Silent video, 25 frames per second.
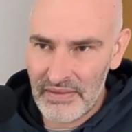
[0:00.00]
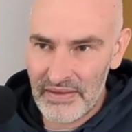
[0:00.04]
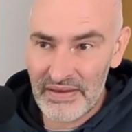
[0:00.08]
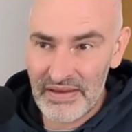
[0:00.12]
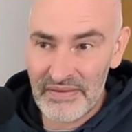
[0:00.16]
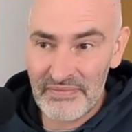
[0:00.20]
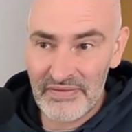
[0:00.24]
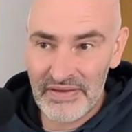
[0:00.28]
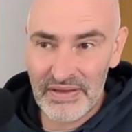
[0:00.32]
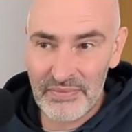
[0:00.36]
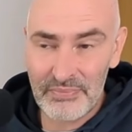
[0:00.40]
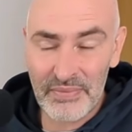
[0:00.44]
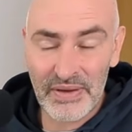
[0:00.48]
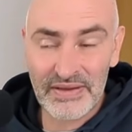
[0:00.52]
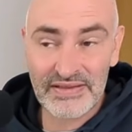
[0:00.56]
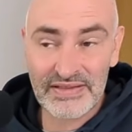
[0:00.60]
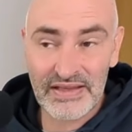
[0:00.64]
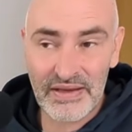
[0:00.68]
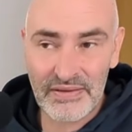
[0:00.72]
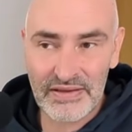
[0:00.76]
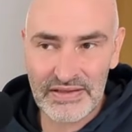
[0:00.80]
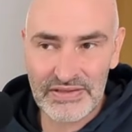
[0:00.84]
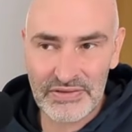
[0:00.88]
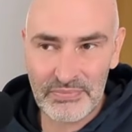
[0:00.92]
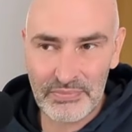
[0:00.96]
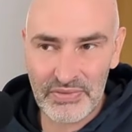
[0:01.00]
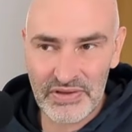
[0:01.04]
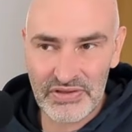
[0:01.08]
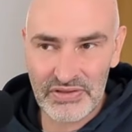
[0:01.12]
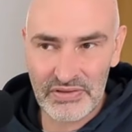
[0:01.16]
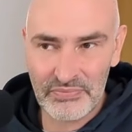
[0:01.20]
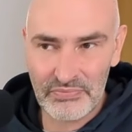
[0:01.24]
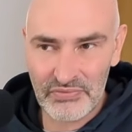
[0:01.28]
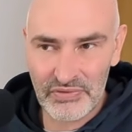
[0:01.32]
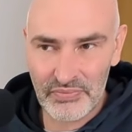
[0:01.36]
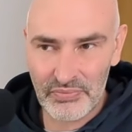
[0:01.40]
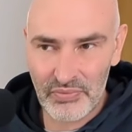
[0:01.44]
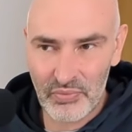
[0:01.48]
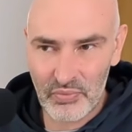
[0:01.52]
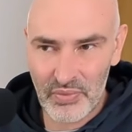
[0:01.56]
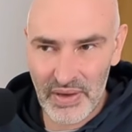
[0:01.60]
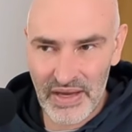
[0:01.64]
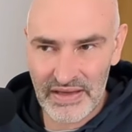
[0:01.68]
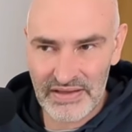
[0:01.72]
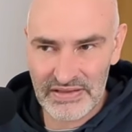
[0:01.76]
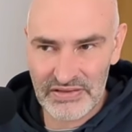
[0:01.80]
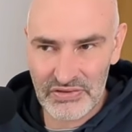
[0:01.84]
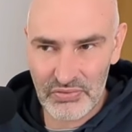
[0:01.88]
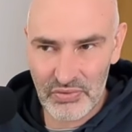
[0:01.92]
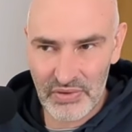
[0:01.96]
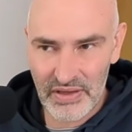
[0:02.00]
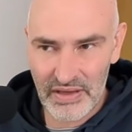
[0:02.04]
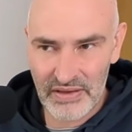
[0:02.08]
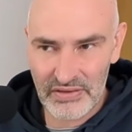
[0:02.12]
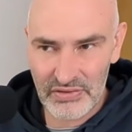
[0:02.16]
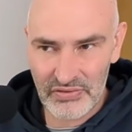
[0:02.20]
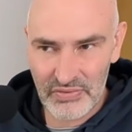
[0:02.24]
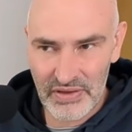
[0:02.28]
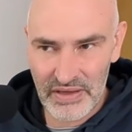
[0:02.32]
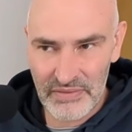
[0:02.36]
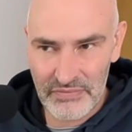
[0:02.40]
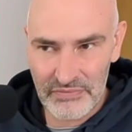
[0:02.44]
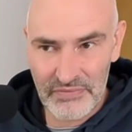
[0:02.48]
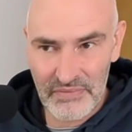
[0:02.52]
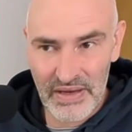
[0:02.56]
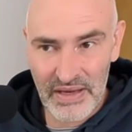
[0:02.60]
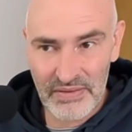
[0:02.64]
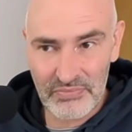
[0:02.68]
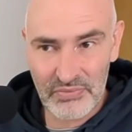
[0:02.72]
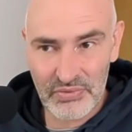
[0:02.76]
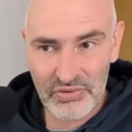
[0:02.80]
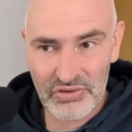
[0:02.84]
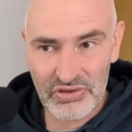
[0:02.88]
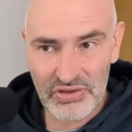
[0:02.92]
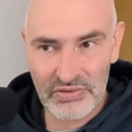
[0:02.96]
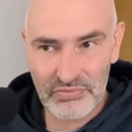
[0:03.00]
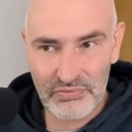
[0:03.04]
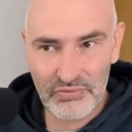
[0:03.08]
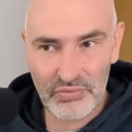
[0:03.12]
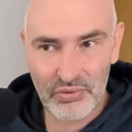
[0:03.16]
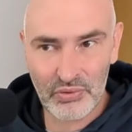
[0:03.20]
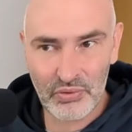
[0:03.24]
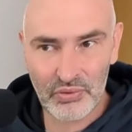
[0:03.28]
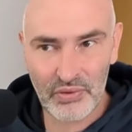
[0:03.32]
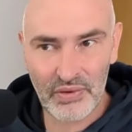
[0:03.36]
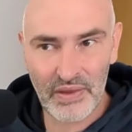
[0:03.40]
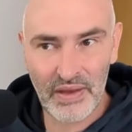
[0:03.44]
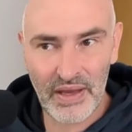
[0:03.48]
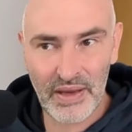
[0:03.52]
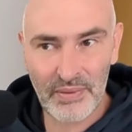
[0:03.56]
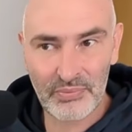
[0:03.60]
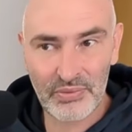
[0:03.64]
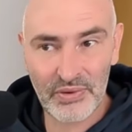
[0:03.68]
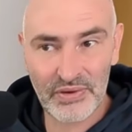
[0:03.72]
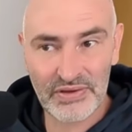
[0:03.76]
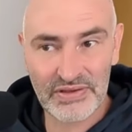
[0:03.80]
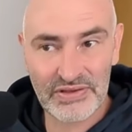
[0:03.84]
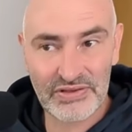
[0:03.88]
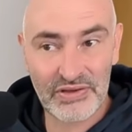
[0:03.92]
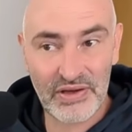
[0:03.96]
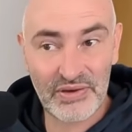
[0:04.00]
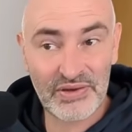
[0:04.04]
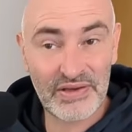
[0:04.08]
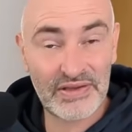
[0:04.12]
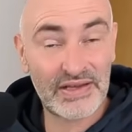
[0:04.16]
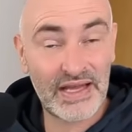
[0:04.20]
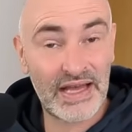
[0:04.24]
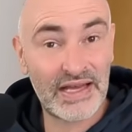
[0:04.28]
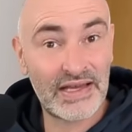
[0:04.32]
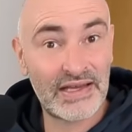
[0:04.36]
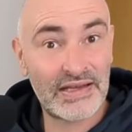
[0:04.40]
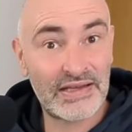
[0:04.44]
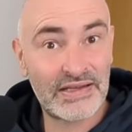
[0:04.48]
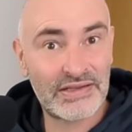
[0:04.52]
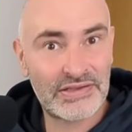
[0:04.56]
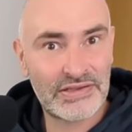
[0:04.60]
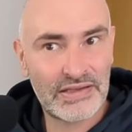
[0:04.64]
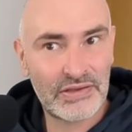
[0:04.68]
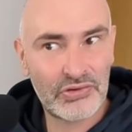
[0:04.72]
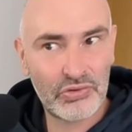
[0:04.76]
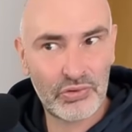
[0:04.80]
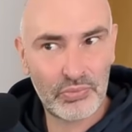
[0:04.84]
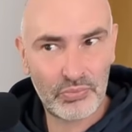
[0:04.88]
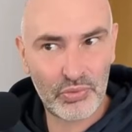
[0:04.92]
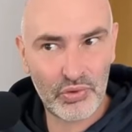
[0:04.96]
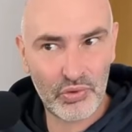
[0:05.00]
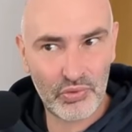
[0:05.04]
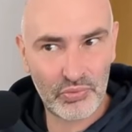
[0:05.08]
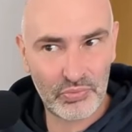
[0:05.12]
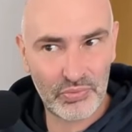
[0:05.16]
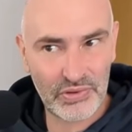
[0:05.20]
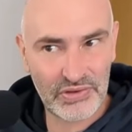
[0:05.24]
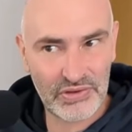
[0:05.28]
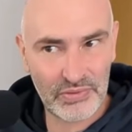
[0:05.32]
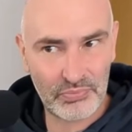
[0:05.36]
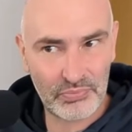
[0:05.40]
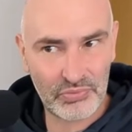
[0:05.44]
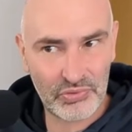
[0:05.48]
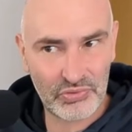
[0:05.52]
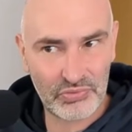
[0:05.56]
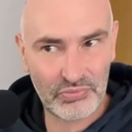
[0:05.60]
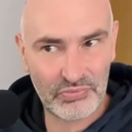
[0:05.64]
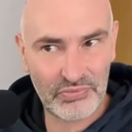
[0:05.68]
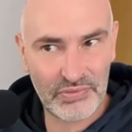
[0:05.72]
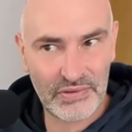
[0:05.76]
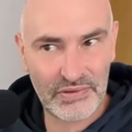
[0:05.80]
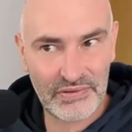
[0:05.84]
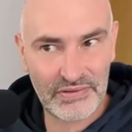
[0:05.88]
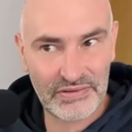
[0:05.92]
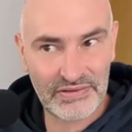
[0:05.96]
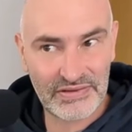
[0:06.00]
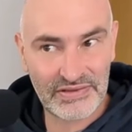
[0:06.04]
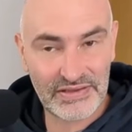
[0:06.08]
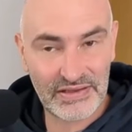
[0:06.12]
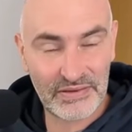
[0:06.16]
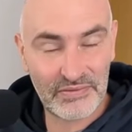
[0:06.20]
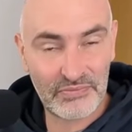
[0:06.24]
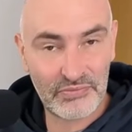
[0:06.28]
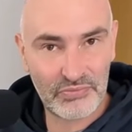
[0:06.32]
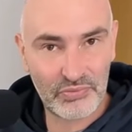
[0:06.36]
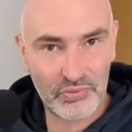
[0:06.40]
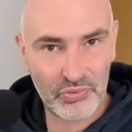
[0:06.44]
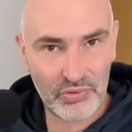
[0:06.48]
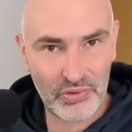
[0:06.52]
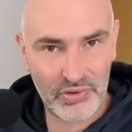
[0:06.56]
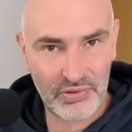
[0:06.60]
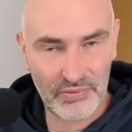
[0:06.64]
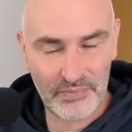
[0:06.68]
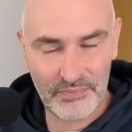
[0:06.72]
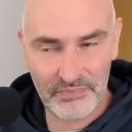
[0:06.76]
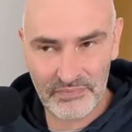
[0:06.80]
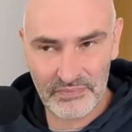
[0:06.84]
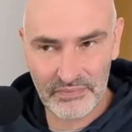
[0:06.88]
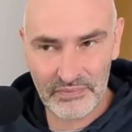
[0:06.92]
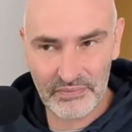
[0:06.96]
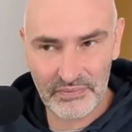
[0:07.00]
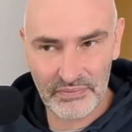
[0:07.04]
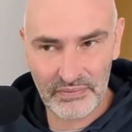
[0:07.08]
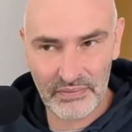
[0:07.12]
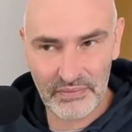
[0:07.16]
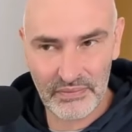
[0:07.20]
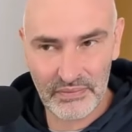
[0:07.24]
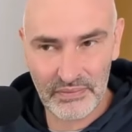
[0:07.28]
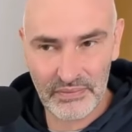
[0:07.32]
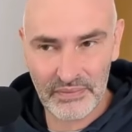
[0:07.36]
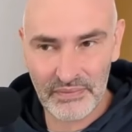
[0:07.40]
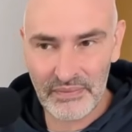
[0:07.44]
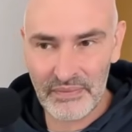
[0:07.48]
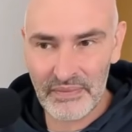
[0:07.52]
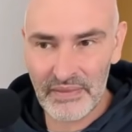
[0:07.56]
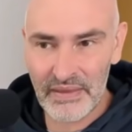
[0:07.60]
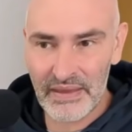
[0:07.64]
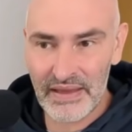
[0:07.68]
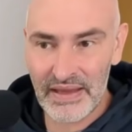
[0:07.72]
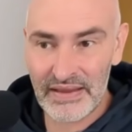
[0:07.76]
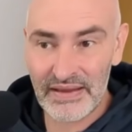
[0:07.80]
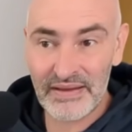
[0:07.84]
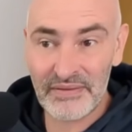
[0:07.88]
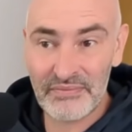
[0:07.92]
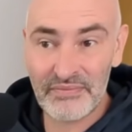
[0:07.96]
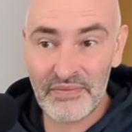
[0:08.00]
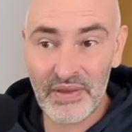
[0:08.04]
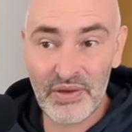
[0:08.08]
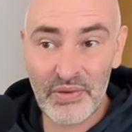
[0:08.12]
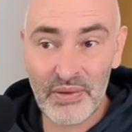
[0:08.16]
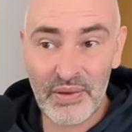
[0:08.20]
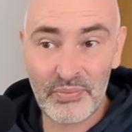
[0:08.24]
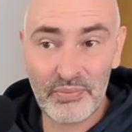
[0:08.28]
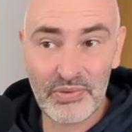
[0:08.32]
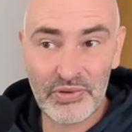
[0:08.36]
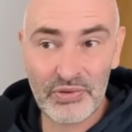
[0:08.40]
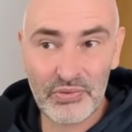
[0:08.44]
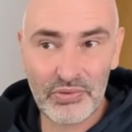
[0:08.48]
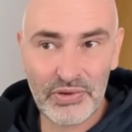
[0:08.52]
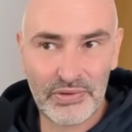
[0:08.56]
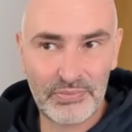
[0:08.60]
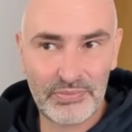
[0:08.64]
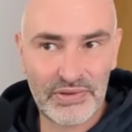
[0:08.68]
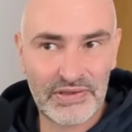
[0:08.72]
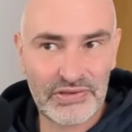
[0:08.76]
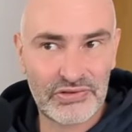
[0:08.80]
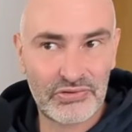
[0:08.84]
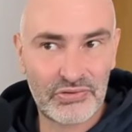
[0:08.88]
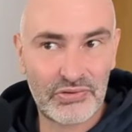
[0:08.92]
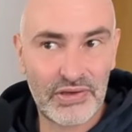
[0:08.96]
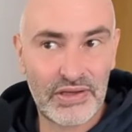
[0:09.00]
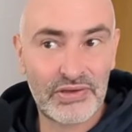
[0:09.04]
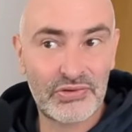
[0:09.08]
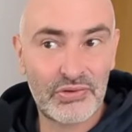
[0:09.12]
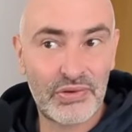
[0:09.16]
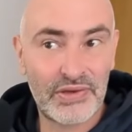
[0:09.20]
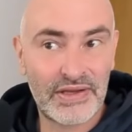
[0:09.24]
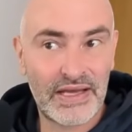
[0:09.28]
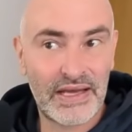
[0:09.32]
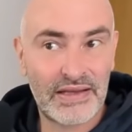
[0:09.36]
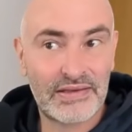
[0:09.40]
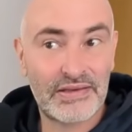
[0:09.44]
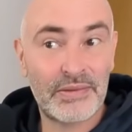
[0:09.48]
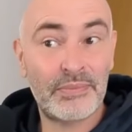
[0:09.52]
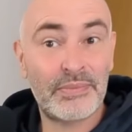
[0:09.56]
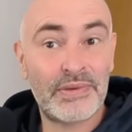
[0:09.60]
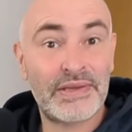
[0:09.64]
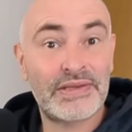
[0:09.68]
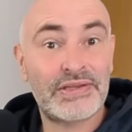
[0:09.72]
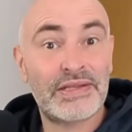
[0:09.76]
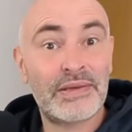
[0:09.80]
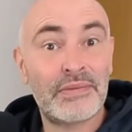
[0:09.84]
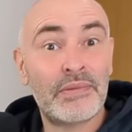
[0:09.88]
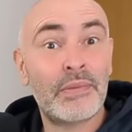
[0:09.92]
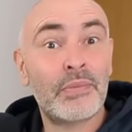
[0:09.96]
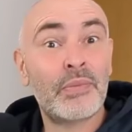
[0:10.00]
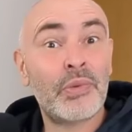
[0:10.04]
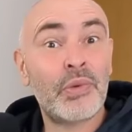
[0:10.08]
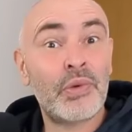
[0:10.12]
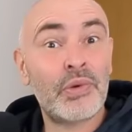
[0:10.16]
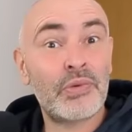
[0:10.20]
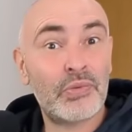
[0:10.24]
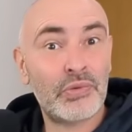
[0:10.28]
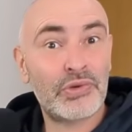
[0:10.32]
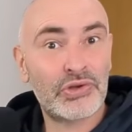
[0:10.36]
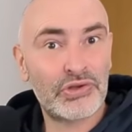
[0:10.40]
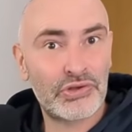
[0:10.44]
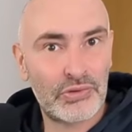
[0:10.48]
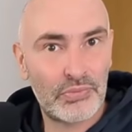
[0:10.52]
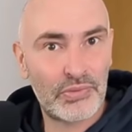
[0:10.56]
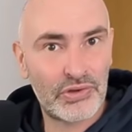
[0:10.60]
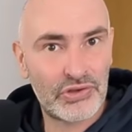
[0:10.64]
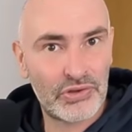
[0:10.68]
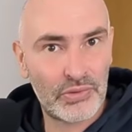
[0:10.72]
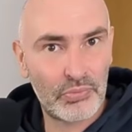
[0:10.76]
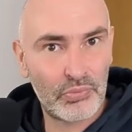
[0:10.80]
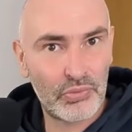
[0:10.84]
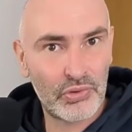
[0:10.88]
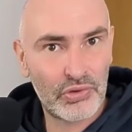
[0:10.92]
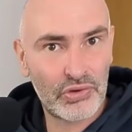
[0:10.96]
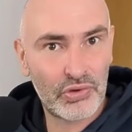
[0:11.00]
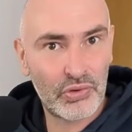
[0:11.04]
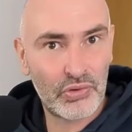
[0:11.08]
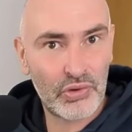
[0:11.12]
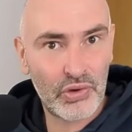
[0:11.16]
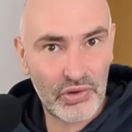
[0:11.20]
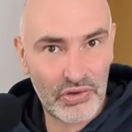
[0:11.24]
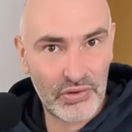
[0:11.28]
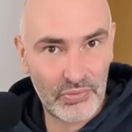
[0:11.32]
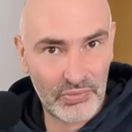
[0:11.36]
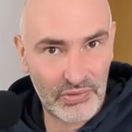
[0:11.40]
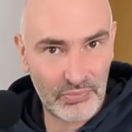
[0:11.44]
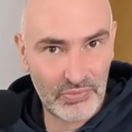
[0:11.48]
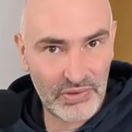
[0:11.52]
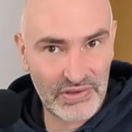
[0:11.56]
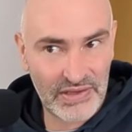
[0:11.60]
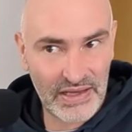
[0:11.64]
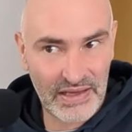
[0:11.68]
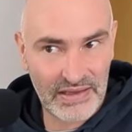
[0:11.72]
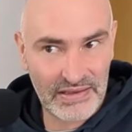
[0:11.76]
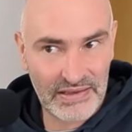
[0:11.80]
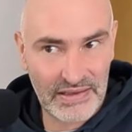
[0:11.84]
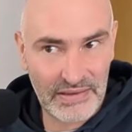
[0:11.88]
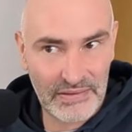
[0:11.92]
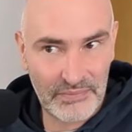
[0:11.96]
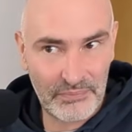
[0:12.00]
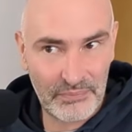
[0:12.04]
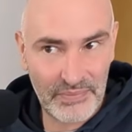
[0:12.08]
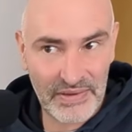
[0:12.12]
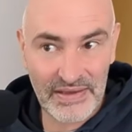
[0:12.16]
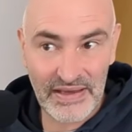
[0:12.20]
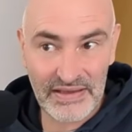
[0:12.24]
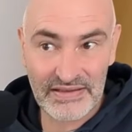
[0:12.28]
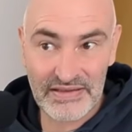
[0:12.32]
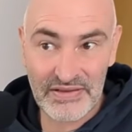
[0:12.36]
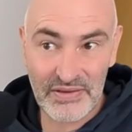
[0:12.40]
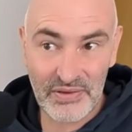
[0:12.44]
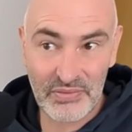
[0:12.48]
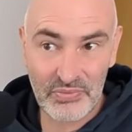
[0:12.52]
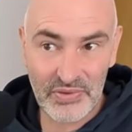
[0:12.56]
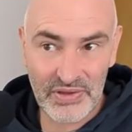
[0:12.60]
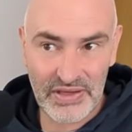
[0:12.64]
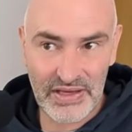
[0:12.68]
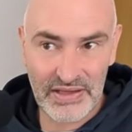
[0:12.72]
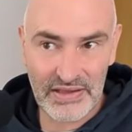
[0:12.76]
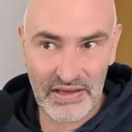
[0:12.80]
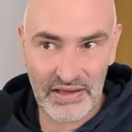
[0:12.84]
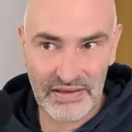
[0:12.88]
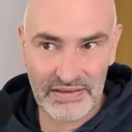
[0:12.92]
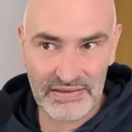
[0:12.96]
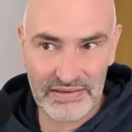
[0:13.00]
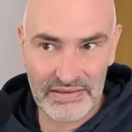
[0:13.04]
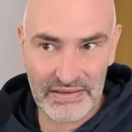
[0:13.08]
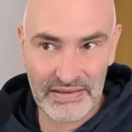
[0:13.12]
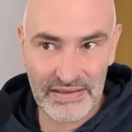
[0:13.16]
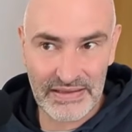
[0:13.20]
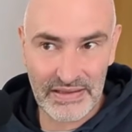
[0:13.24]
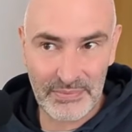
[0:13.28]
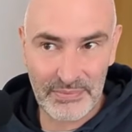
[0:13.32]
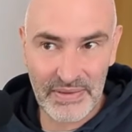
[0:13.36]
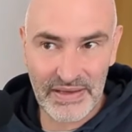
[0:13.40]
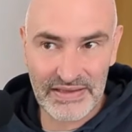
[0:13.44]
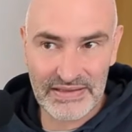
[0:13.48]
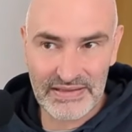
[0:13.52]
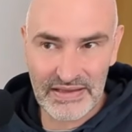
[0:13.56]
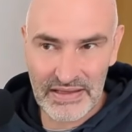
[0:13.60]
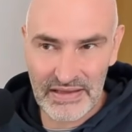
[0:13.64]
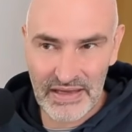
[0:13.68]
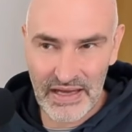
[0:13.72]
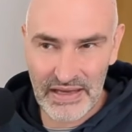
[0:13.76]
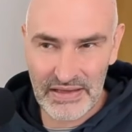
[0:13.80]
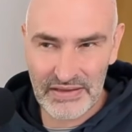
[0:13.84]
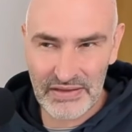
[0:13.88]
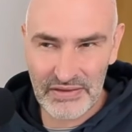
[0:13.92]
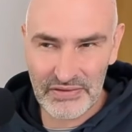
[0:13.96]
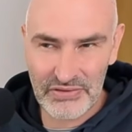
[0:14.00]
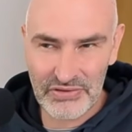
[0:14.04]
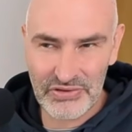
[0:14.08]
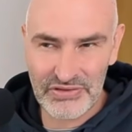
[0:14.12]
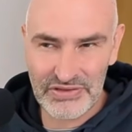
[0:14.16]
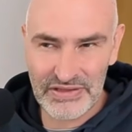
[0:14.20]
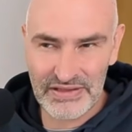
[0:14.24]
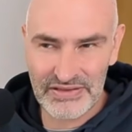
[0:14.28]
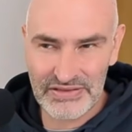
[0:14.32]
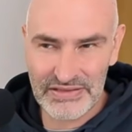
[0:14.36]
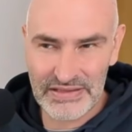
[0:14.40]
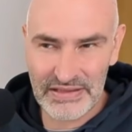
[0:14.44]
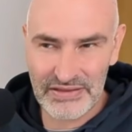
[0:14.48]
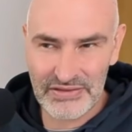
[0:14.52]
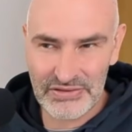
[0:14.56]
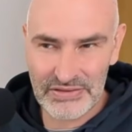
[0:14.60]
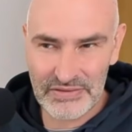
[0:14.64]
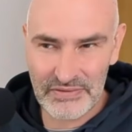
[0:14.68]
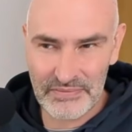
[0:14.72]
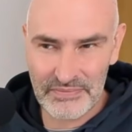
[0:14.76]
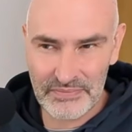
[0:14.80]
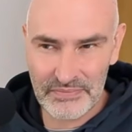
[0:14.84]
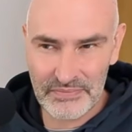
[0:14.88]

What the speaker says: If he brings out his bishop from the white square to f5 or g4, I'm going to start attacking his central pawn with the move c4. And then follow up with queen b3 to attack the b7 pawn, which the bishop will no longer be protecting. But that's not what he does. He plays the knight to c6.